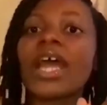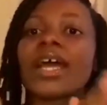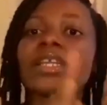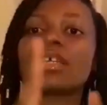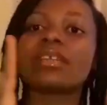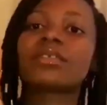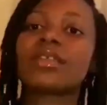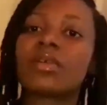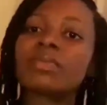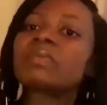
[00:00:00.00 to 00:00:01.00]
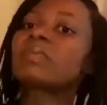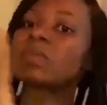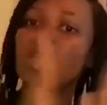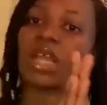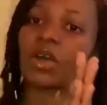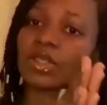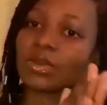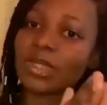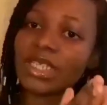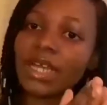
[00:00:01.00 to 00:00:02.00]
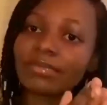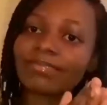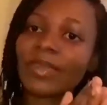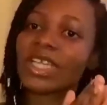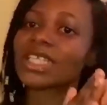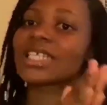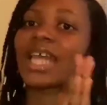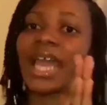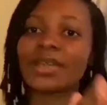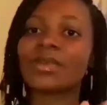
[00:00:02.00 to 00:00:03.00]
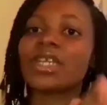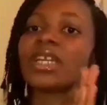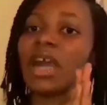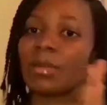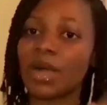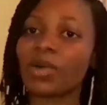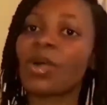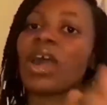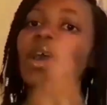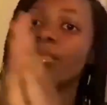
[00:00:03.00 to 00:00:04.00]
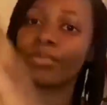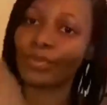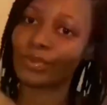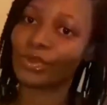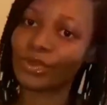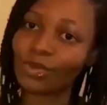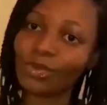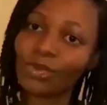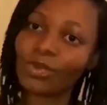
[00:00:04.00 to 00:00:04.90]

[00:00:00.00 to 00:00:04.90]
And then on Twitter, it's Irene Amankwa Bonsu.